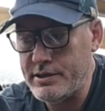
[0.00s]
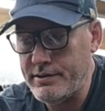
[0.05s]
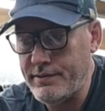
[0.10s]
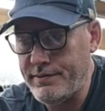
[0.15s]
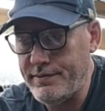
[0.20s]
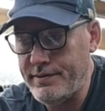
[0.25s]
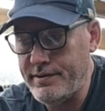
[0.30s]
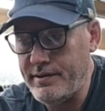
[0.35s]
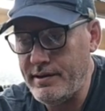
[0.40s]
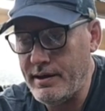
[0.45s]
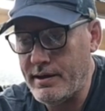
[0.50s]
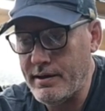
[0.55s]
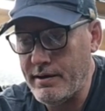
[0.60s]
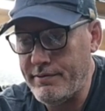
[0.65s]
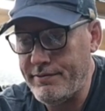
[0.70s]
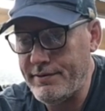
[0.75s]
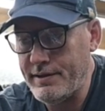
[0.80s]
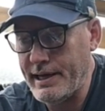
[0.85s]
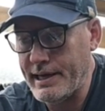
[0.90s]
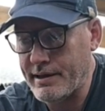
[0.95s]
of Sika
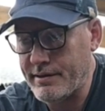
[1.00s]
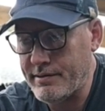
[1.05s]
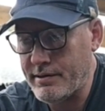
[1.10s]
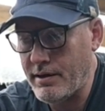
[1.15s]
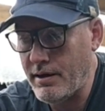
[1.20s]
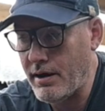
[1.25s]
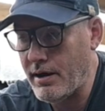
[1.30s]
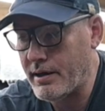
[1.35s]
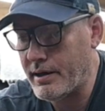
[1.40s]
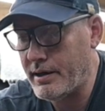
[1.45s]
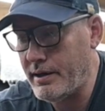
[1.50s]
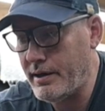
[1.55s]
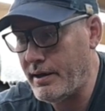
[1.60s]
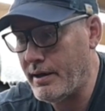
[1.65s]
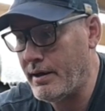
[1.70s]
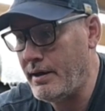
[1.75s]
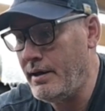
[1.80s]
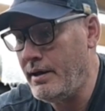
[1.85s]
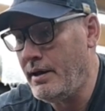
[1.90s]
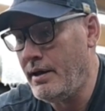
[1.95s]
Flex
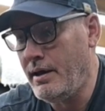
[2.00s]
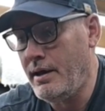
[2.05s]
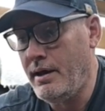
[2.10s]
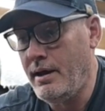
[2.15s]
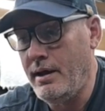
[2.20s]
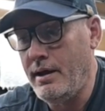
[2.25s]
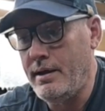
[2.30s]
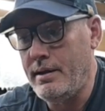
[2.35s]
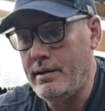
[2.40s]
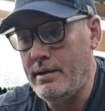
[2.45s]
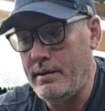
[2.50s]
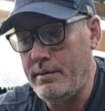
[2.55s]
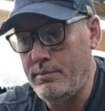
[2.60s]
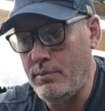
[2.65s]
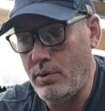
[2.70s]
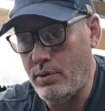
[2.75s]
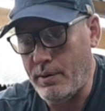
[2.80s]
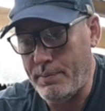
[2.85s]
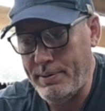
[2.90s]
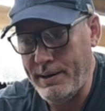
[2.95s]
caulking, then
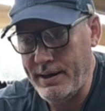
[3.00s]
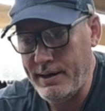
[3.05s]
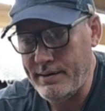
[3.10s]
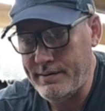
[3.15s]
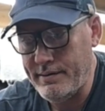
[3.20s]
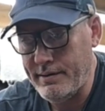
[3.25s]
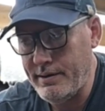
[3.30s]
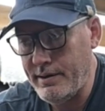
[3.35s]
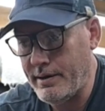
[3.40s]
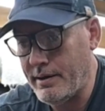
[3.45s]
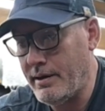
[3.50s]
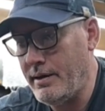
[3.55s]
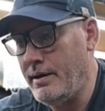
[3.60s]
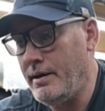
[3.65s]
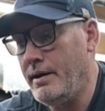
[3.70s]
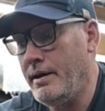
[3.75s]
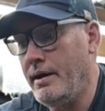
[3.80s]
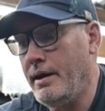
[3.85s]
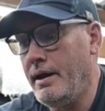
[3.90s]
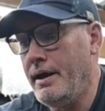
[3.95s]
more painting.
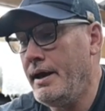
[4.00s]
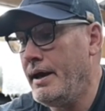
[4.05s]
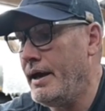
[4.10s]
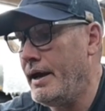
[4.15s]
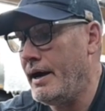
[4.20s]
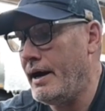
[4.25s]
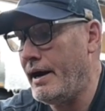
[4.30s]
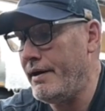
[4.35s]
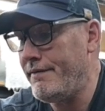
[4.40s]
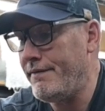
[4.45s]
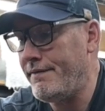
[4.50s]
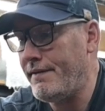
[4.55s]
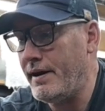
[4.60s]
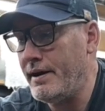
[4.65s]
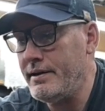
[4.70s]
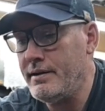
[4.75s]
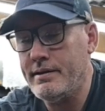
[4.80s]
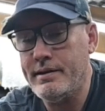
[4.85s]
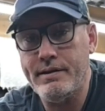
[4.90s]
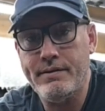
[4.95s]
I
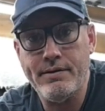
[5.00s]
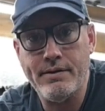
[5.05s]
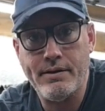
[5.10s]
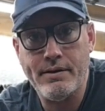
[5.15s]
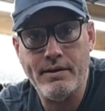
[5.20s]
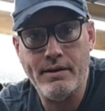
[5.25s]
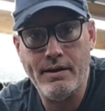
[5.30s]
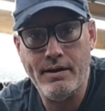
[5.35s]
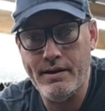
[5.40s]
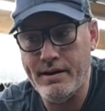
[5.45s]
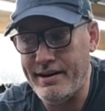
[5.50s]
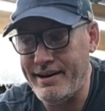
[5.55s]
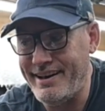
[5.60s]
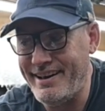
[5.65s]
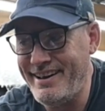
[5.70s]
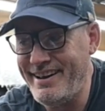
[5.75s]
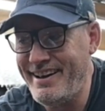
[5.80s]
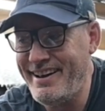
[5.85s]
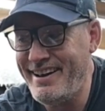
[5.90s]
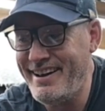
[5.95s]
finally took
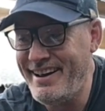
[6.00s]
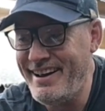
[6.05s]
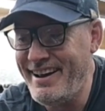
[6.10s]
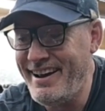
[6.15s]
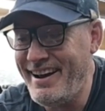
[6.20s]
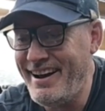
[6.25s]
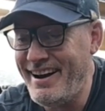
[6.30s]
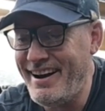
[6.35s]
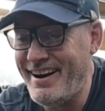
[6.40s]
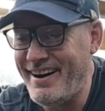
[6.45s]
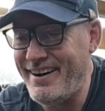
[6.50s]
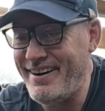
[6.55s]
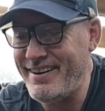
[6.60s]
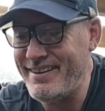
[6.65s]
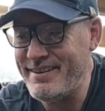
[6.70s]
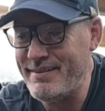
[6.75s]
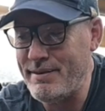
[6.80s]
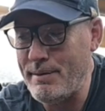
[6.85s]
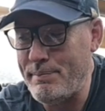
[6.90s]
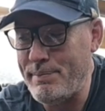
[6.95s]

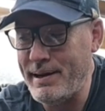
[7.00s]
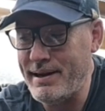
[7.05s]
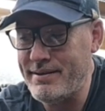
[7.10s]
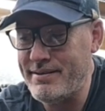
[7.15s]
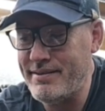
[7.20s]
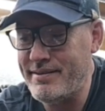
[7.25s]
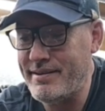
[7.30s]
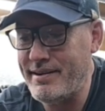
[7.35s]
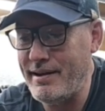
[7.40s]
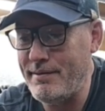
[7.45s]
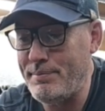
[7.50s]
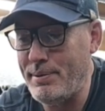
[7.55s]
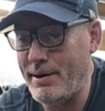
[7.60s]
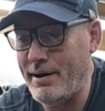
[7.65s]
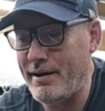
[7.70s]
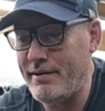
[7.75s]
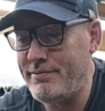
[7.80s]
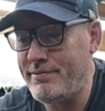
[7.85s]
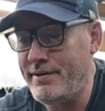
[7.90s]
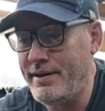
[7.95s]
all of the painter's tape
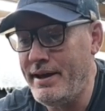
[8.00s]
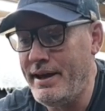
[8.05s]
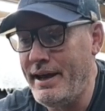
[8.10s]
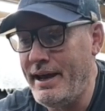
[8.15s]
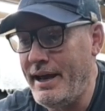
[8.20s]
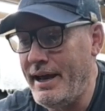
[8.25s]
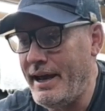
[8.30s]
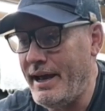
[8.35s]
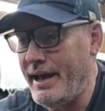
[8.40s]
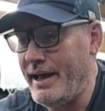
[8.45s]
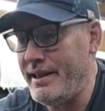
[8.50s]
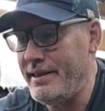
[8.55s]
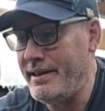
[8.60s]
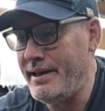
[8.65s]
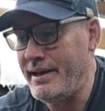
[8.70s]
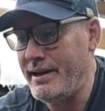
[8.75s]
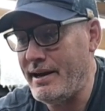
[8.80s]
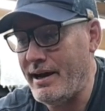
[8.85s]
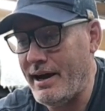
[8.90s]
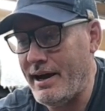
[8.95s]
off, and
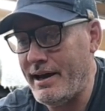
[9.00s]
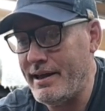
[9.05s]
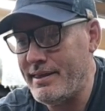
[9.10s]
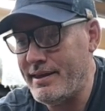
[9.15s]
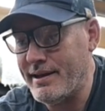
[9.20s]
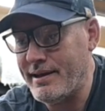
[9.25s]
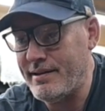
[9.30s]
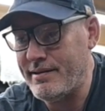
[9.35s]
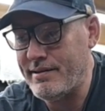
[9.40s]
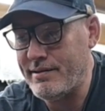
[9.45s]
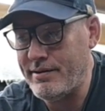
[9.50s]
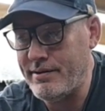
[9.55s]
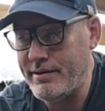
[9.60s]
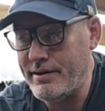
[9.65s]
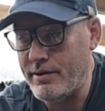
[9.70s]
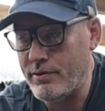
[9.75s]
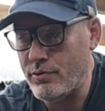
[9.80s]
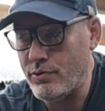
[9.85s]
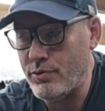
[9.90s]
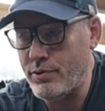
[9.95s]
then I think it's turned
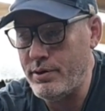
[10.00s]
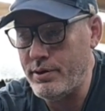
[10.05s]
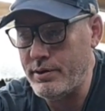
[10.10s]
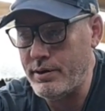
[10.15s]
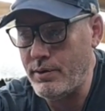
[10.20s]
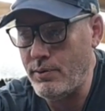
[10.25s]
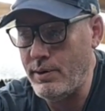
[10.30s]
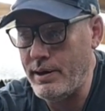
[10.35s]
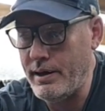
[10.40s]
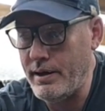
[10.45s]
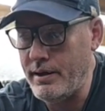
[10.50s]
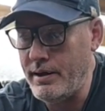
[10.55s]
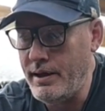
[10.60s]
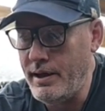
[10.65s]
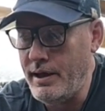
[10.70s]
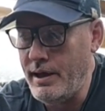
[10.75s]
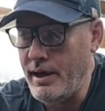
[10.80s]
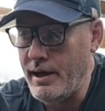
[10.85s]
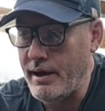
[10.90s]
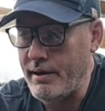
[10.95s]
out really well.
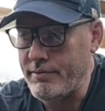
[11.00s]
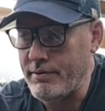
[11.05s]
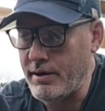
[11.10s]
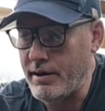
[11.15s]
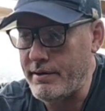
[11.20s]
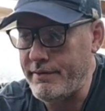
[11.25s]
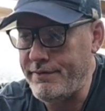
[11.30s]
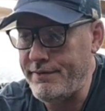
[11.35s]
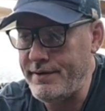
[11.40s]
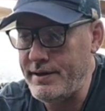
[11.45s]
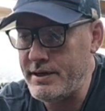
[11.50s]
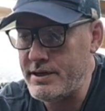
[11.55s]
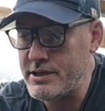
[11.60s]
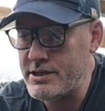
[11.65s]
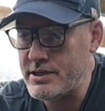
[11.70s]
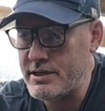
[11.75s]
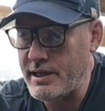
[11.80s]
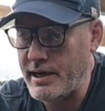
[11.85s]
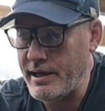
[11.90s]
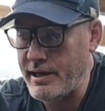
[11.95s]
I've got a
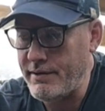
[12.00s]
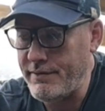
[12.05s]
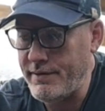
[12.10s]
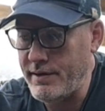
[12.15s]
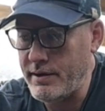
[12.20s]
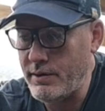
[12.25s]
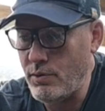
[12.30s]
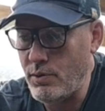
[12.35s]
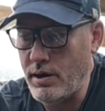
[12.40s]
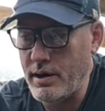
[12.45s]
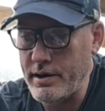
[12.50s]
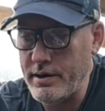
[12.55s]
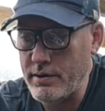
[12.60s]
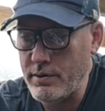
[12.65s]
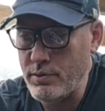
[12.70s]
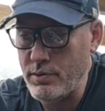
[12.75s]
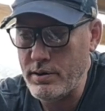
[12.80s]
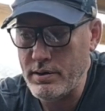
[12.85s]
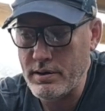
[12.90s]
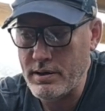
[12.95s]
finish that if any
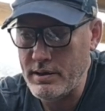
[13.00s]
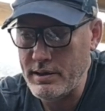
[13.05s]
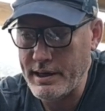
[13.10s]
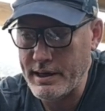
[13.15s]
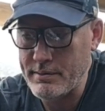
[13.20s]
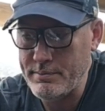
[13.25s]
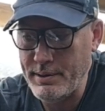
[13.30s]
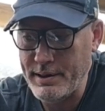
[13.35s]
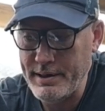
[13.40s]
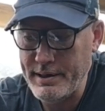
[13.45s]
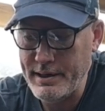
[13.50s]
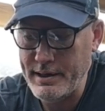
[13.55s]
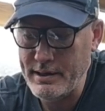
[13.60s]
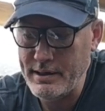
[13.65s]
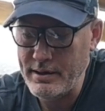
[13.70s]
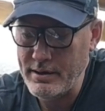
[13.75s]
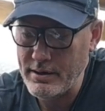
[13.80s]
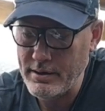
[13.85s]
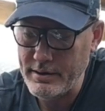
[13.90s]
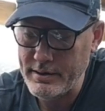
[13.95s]
water will collect behind
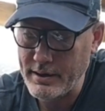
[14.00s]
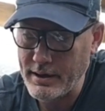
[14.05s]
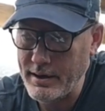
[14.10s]
here on the